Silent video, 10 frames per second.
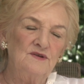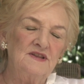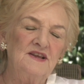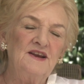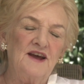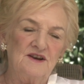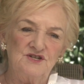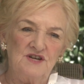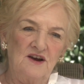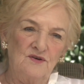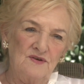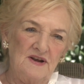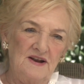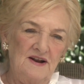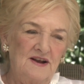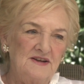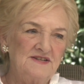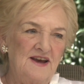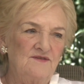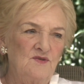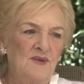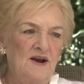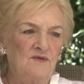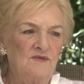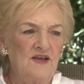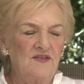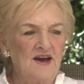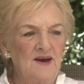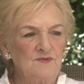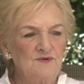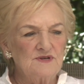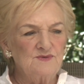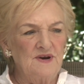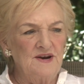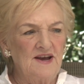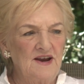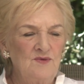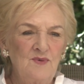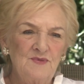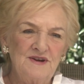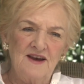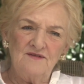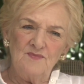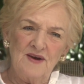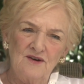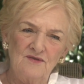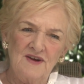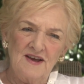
Lido show, David McElraith came to us one day. Do you remember David McElraith?